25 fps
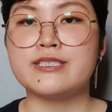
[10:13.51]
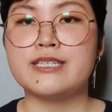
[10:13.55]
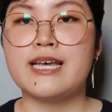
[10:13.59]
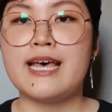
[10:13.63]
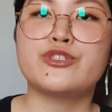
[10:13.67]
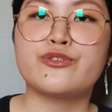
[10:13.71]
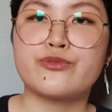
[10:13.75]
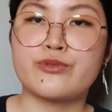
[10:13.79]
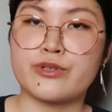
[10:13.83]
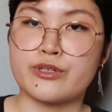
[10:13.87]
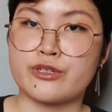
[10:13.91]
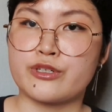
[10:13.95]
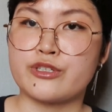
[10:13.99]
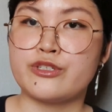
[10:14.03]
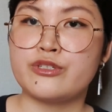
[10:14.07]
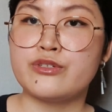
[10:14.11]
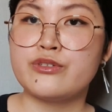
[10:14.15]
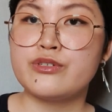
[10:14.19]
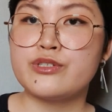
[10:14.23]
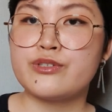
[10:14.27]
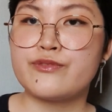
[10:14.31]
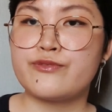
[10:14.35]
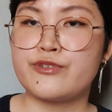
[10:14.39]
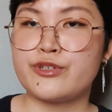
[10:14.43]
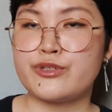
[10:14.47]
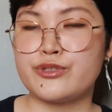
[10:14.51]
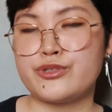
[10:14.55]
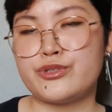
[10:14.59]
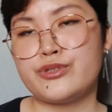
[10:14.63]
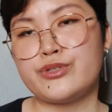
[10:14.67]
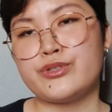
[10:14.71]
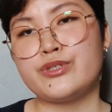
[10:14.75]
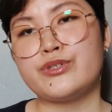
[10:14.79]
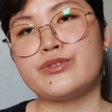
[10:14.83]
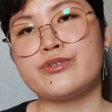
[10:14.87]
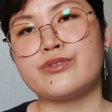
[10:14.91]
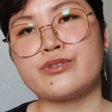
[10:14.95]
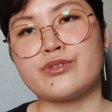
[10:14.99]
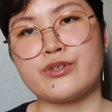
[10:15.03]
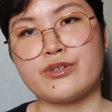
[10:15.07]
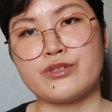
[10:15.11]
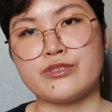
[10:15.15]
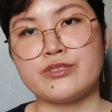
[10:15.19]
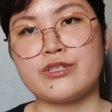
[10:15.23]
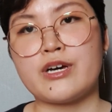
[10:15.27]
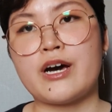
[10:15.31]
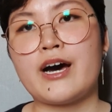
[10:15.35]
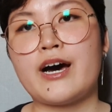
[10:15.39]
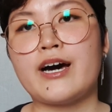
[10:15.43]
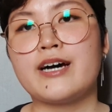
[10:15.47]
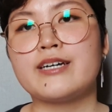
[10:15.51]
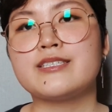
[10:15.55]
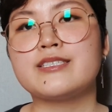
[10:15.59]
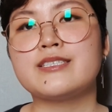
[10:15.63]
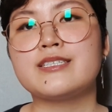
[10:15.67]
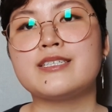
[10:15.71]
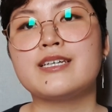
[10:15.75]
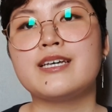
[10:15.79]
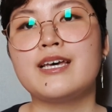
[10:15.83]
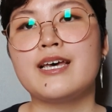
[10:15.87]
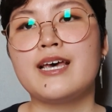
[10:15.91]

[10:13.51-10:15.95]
which were useful to you or not,